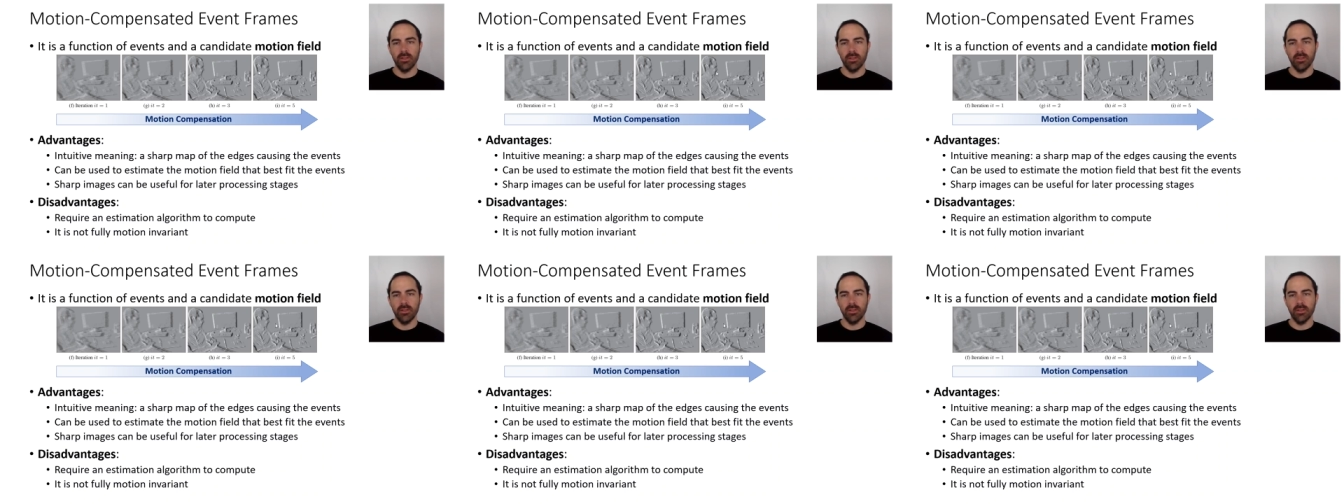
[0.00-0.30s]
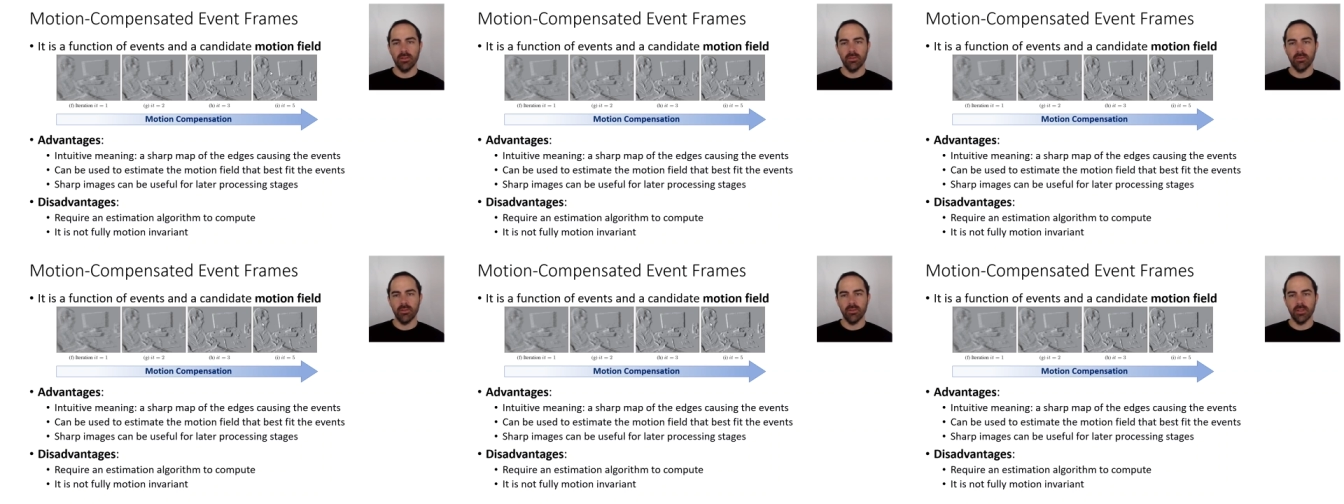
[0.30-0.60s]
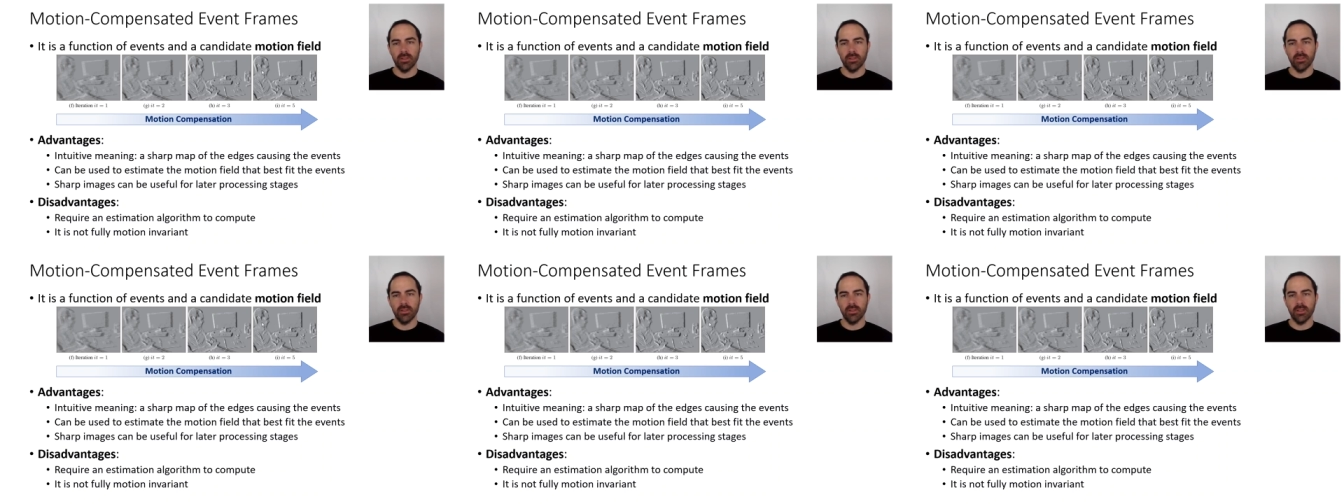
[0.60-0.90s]
in the
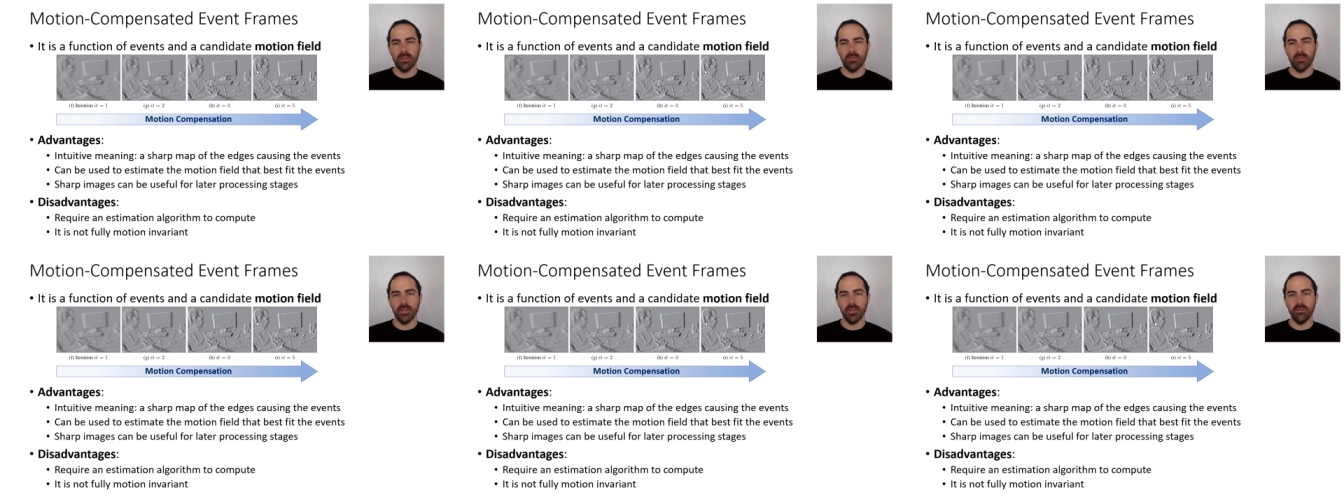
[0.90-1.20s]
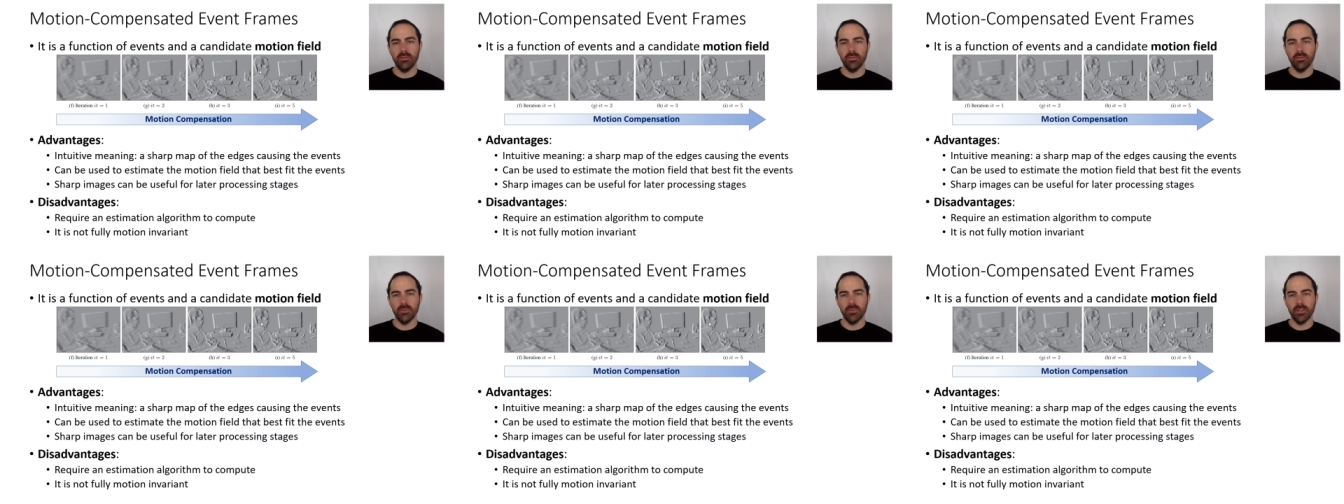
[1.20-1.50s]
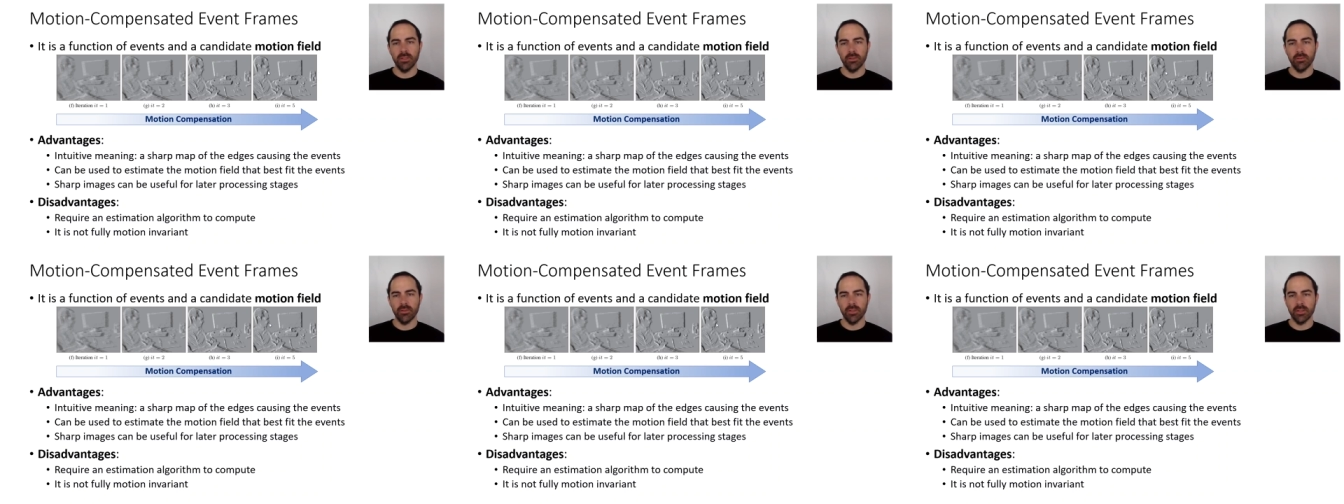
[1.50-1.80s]
correct amount, by
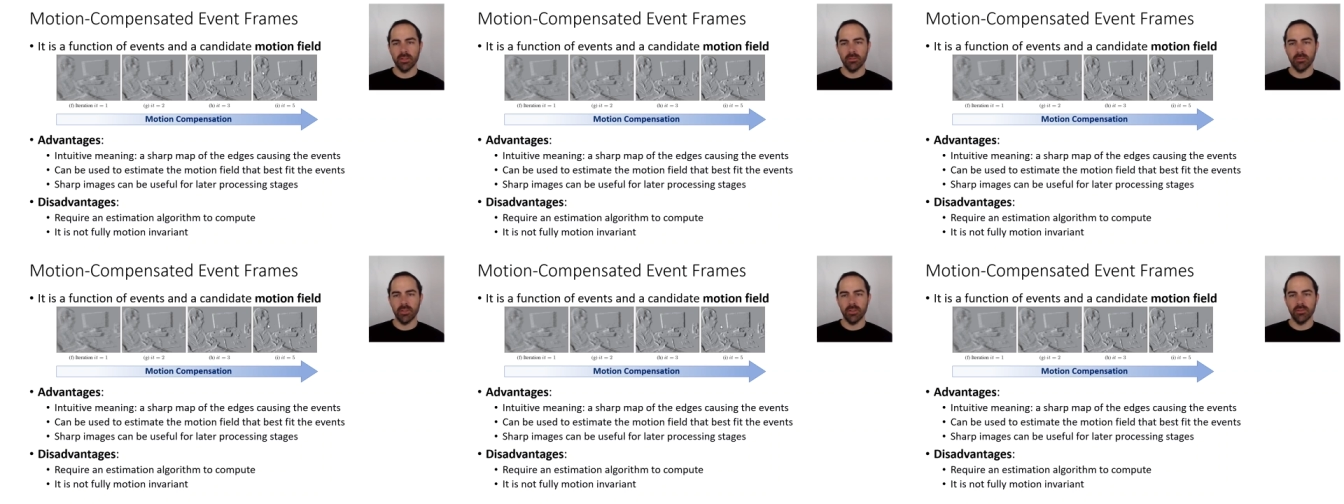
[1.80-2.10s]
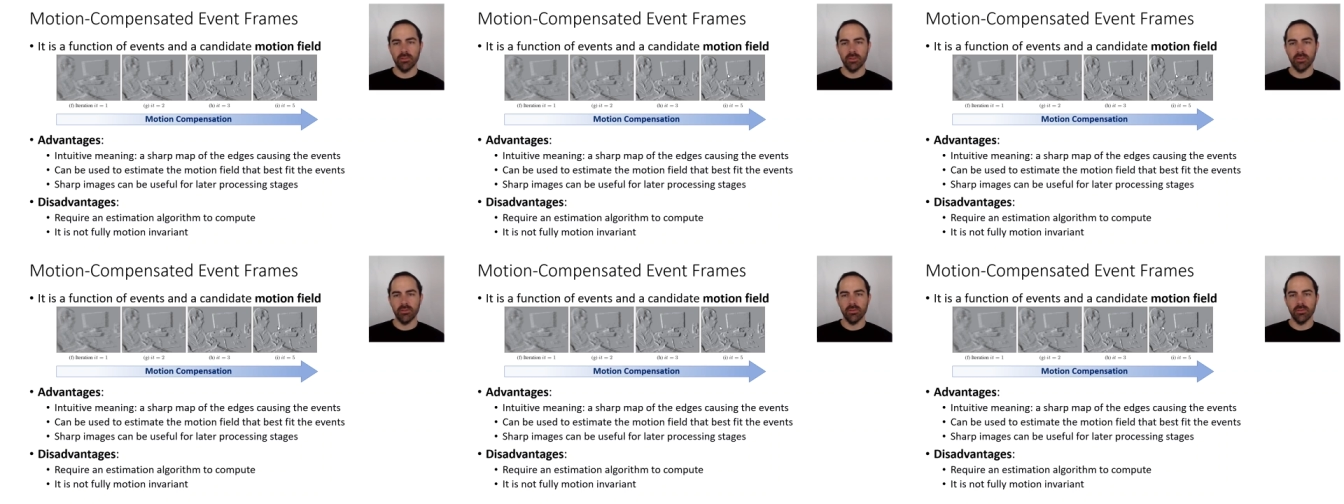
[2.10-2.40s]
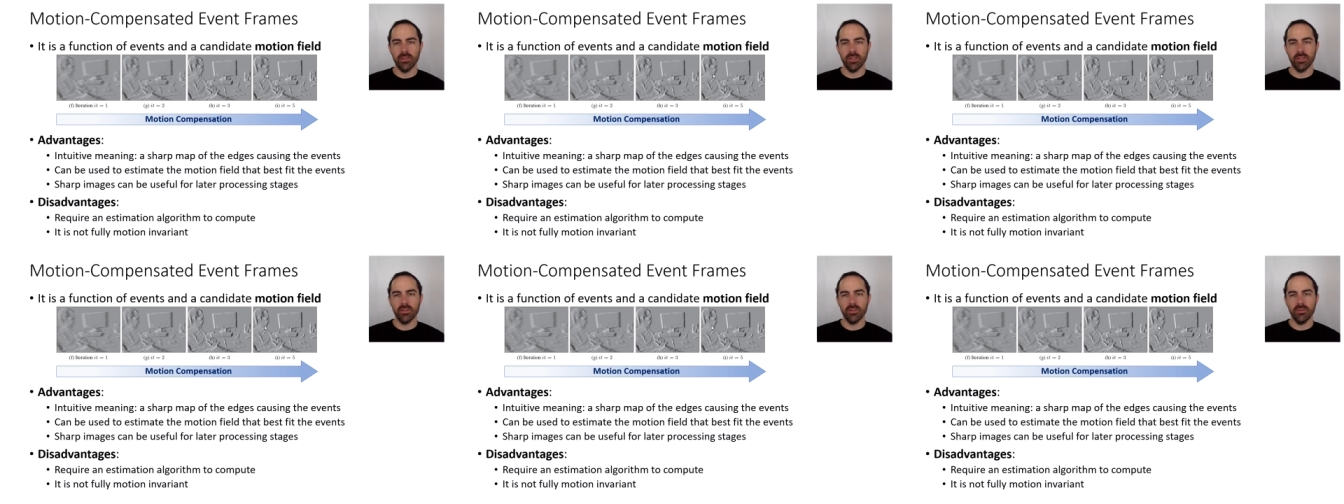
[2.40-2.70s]
the correct amount and
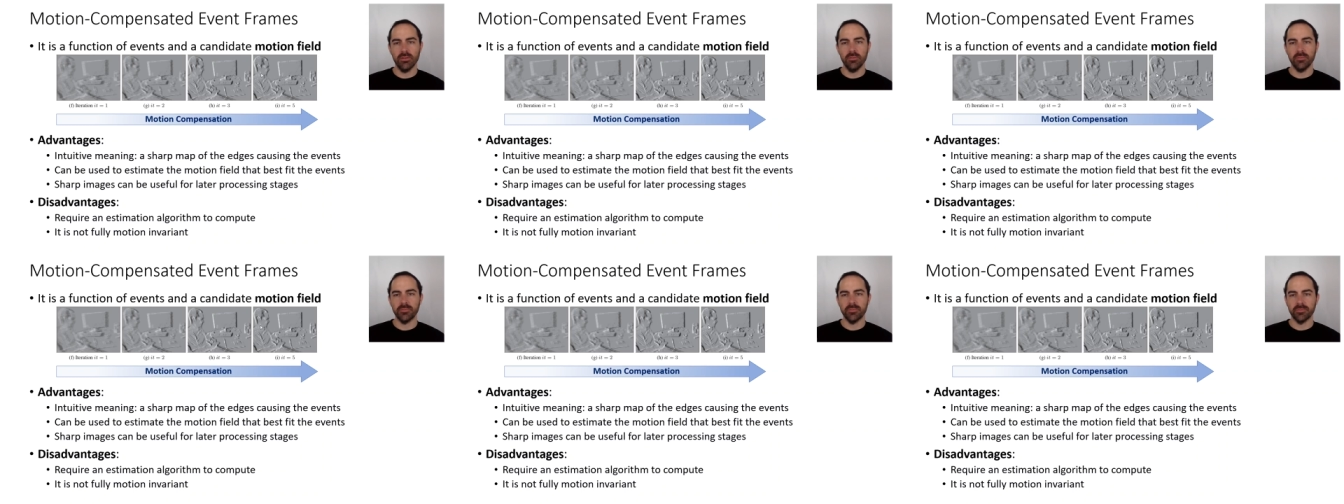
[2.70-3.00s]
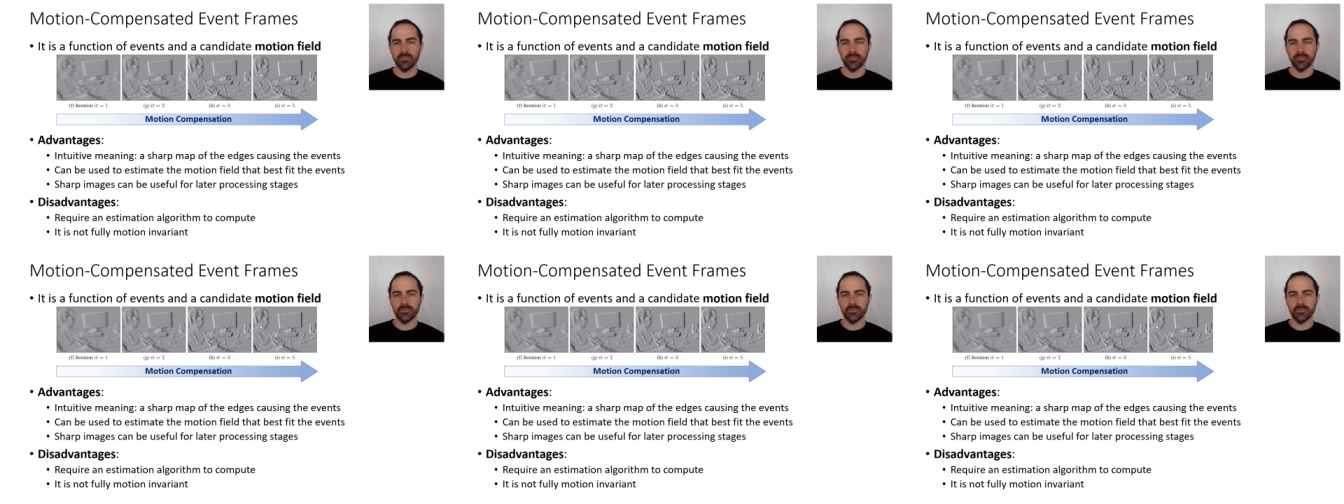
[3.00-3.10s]
direction,